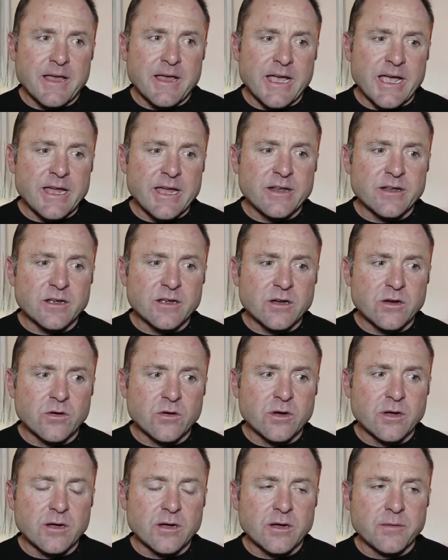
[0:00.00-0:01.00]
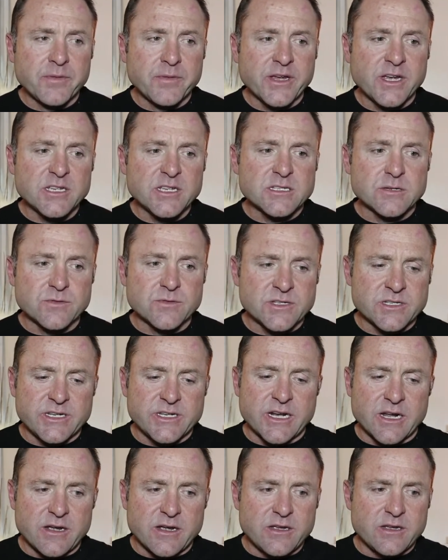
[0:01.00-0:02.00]
And because it was,
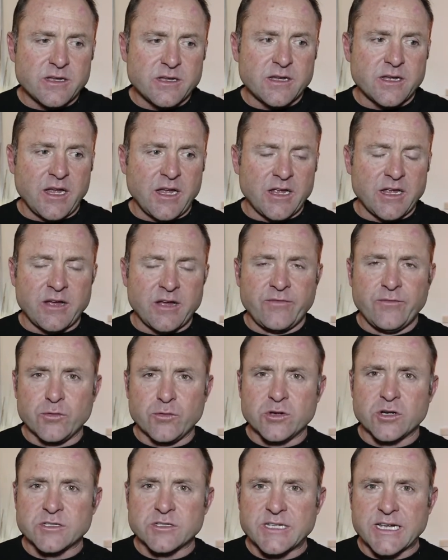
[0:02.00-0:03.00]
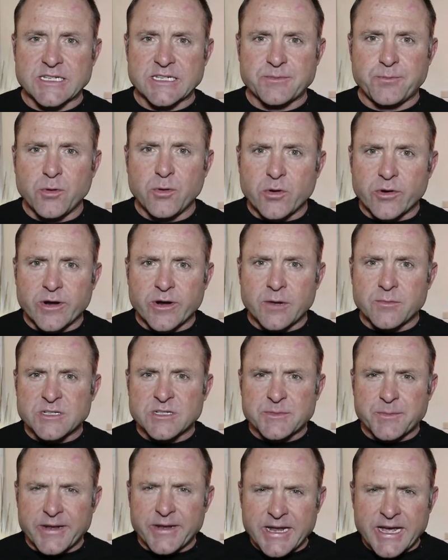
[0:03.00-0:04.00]
a full contact sport, I would
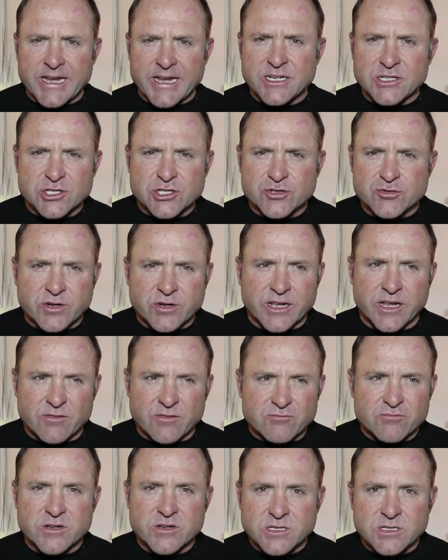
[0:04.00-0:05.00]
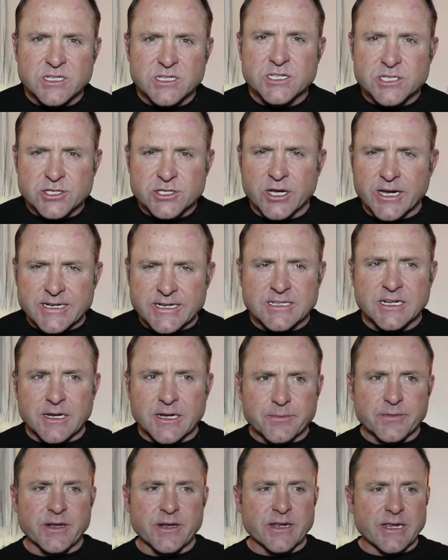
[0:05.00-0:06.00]
spend ages trying to get really psyched
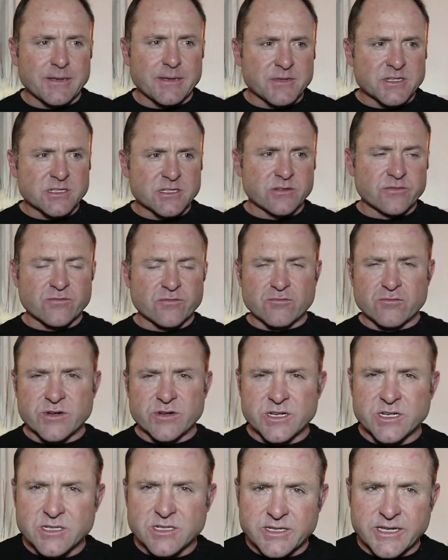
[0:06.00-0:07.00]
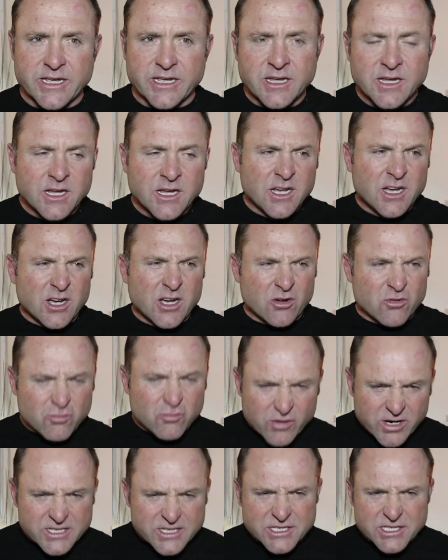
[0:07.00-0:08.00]
up, get myself really
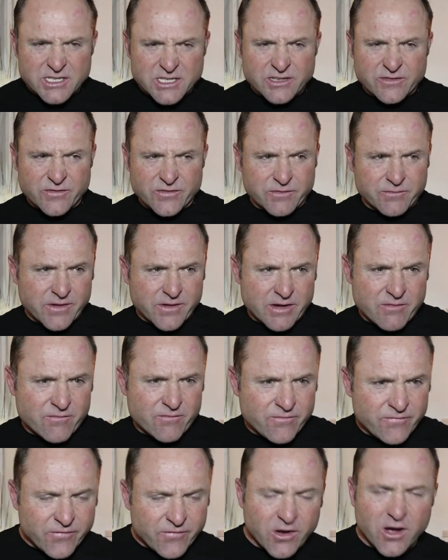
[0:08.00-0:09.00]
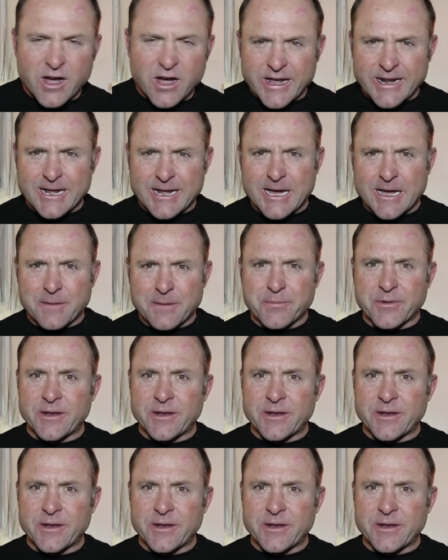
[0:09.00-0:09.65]
aggressive and fired up.